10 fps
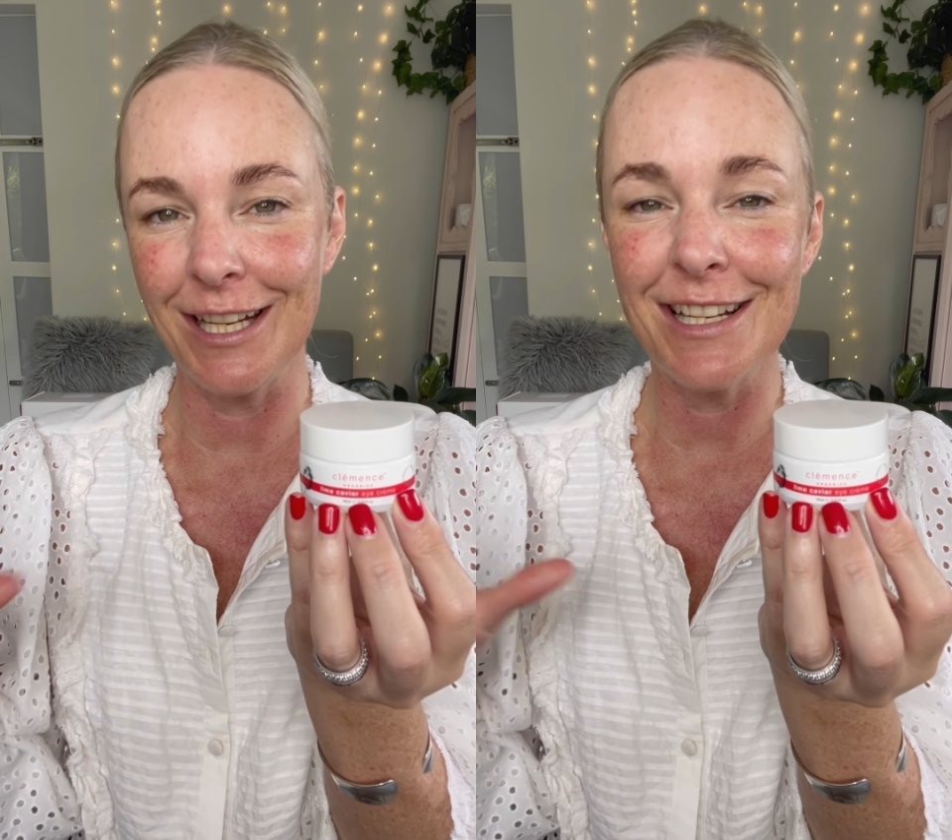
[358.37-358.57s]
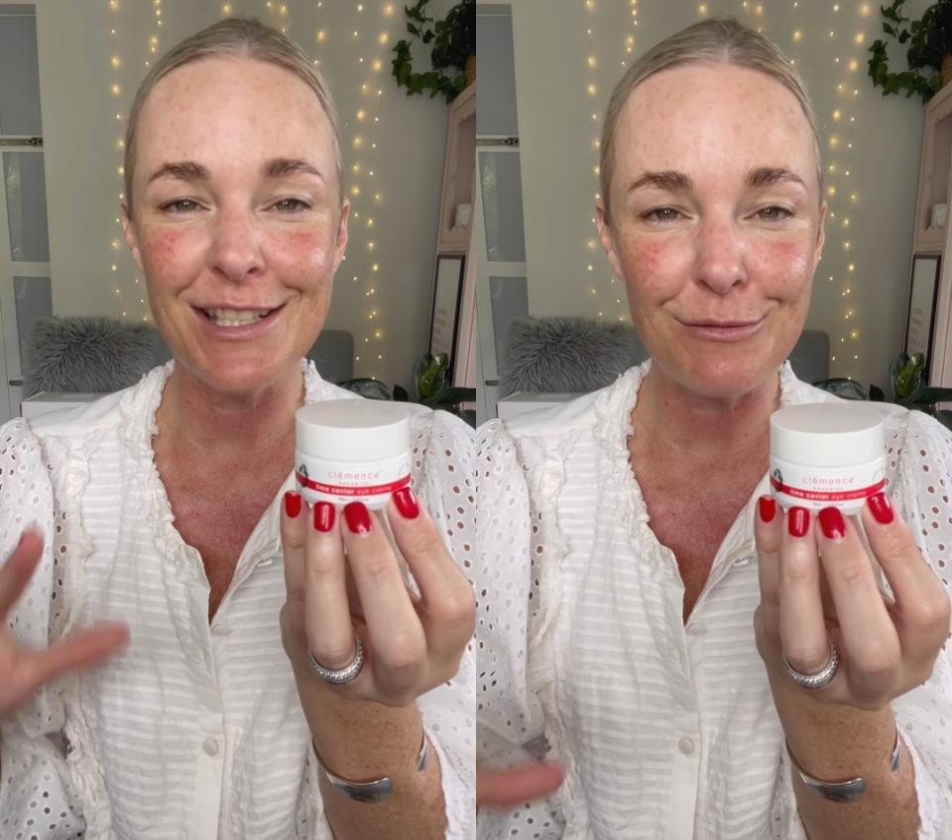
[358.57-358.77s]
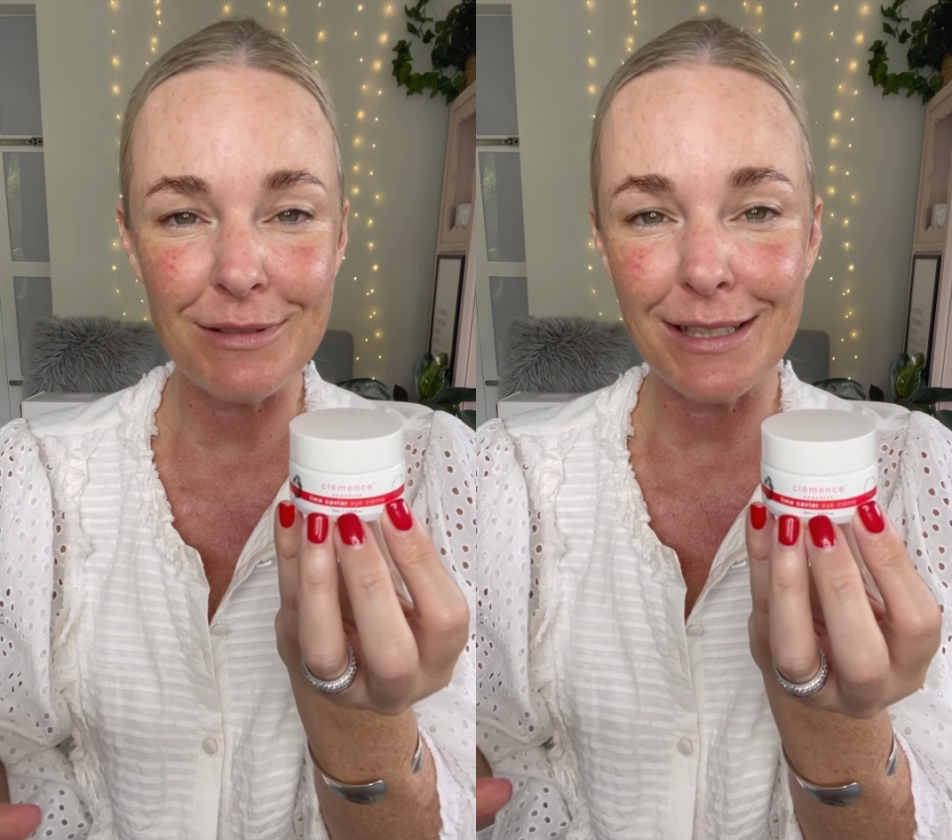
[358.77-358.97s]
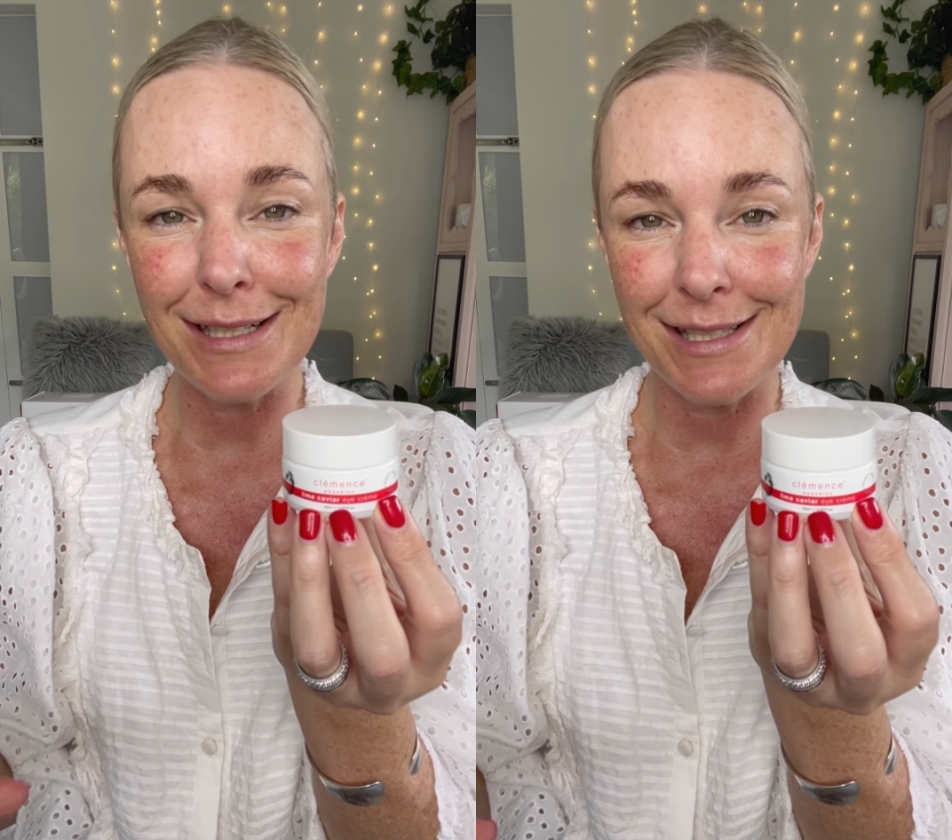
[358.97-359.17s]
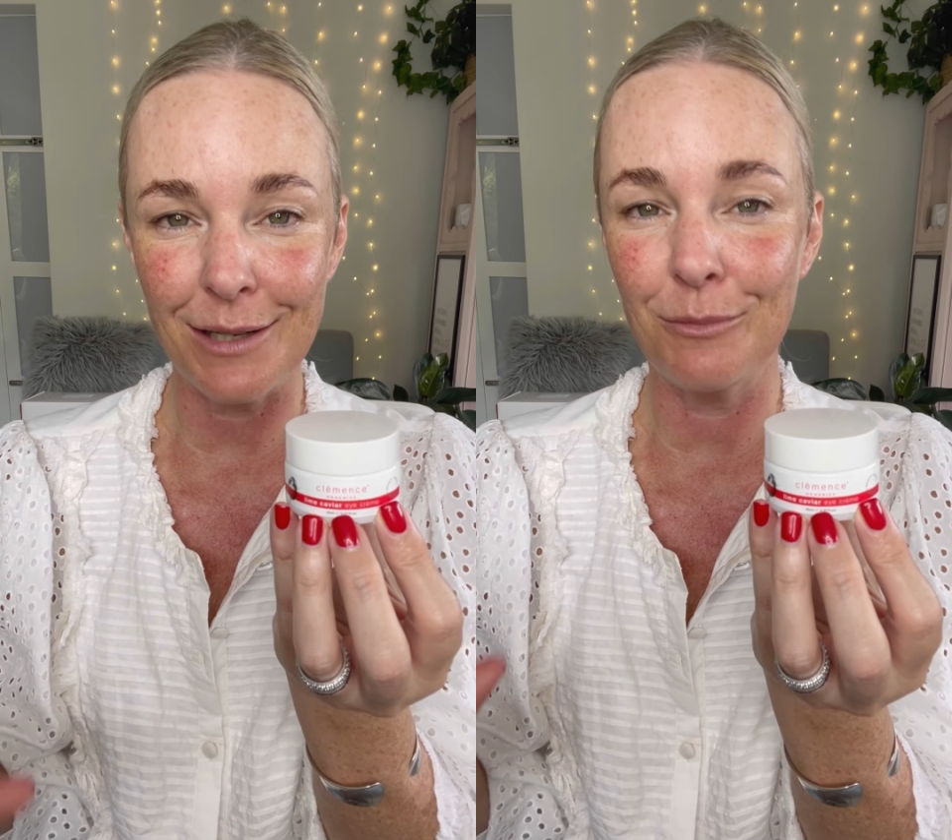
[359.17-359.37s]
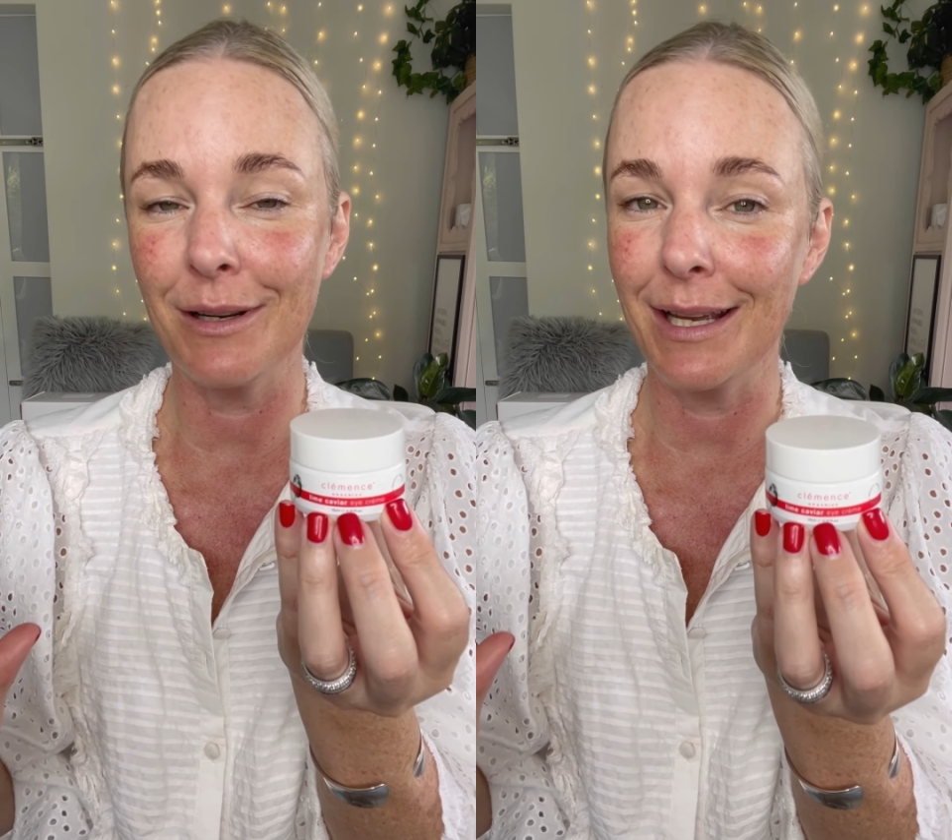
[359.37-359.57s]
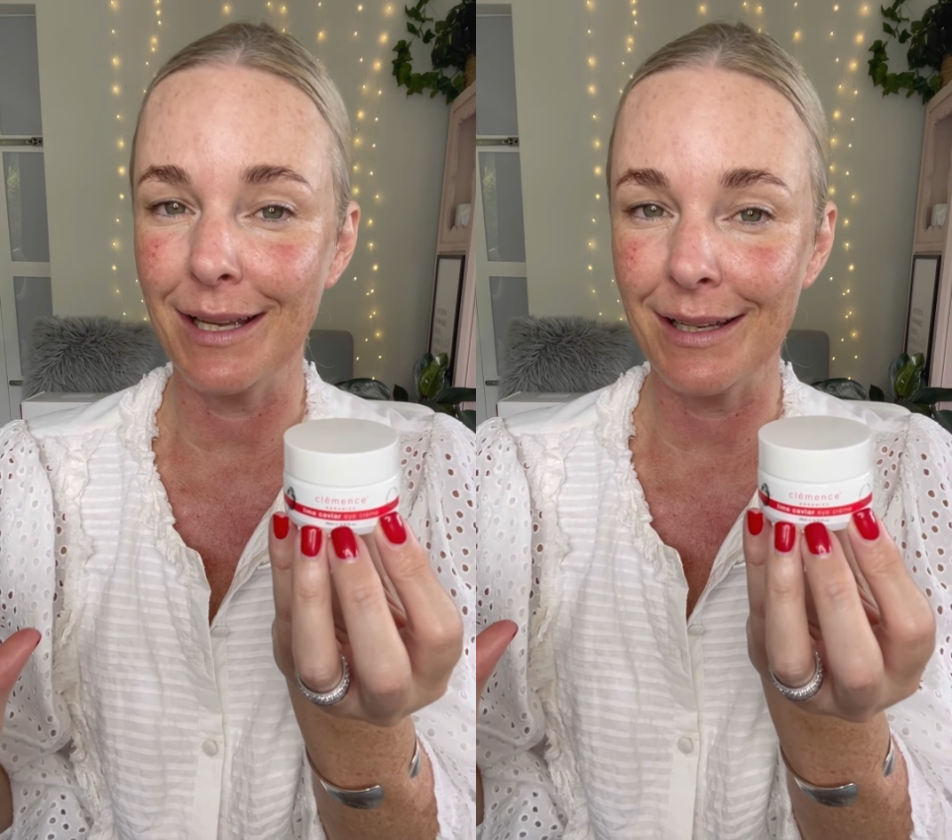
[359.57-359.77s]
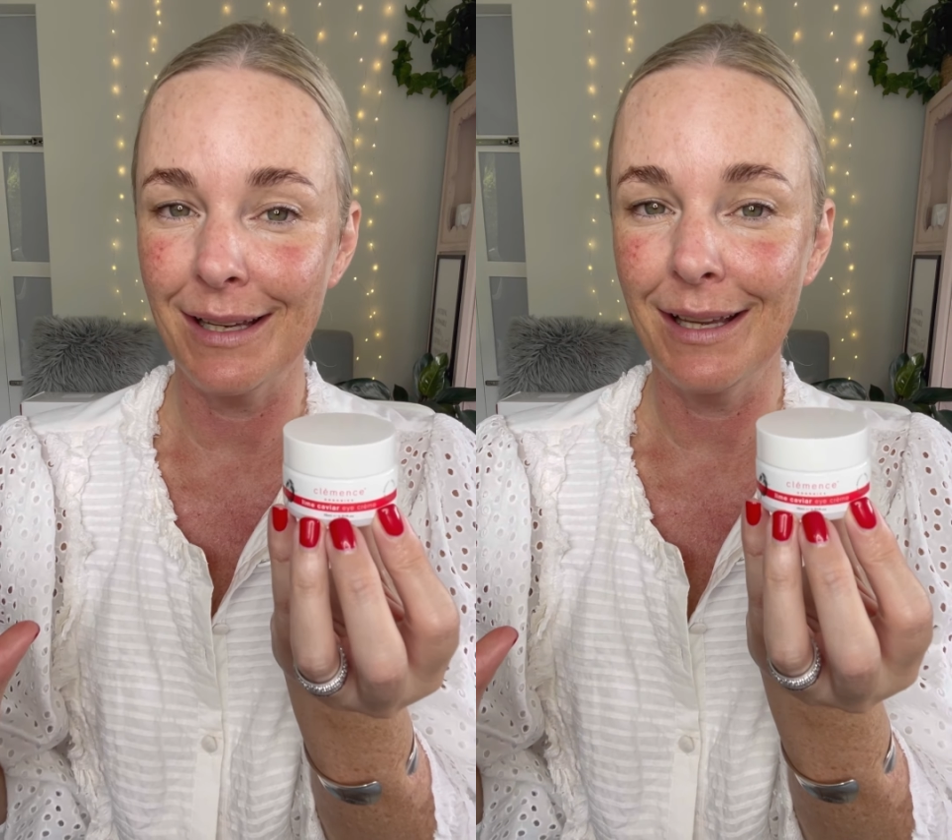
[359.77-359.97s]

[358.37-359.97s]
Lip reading: is really somewhere